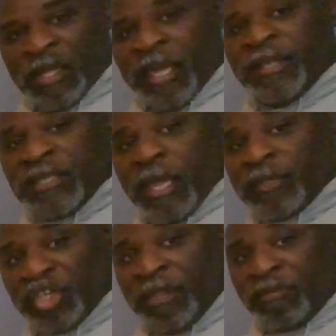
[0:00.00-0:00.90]
King take
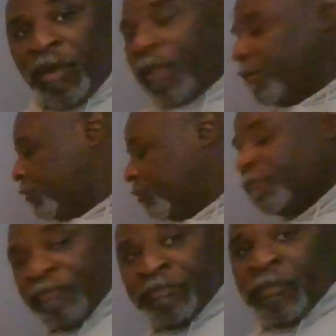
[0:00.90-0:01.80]
g3.
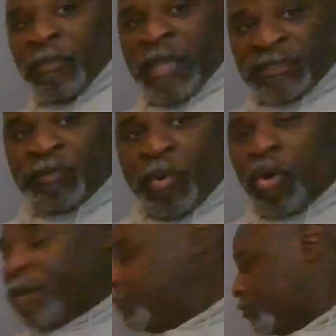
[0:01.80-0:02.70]
That's a pawn,
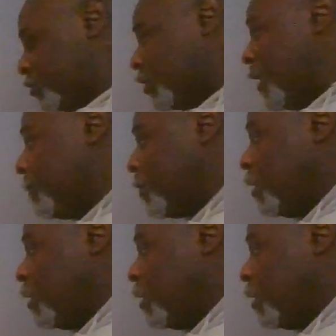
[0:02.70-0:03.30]
right?